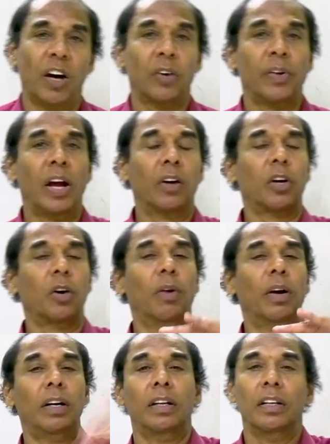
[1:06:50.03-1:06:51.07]
we have
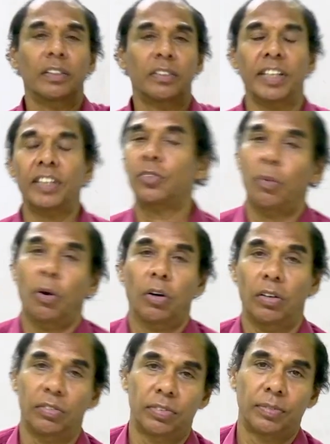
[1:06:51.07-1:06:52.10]
covered 6
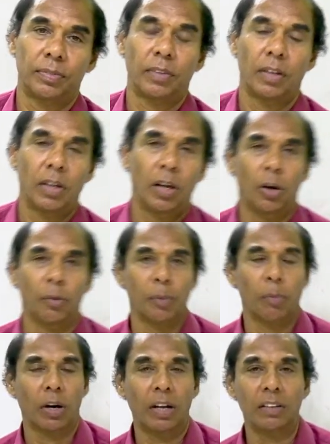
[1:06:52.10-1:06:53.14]
models. How many
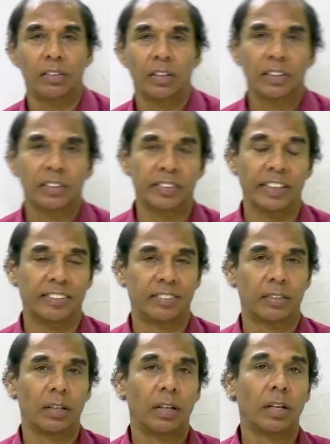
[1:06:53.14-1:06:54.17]
models?
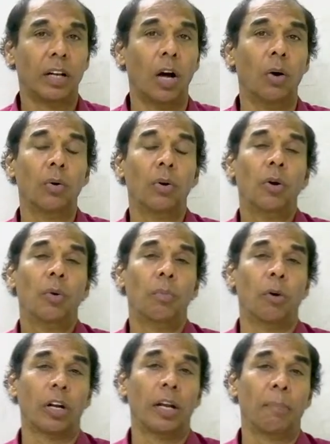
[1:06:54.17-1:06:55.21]
6. Now
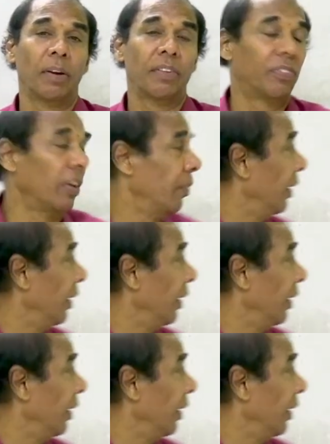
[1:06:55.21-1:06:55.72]
model number 7.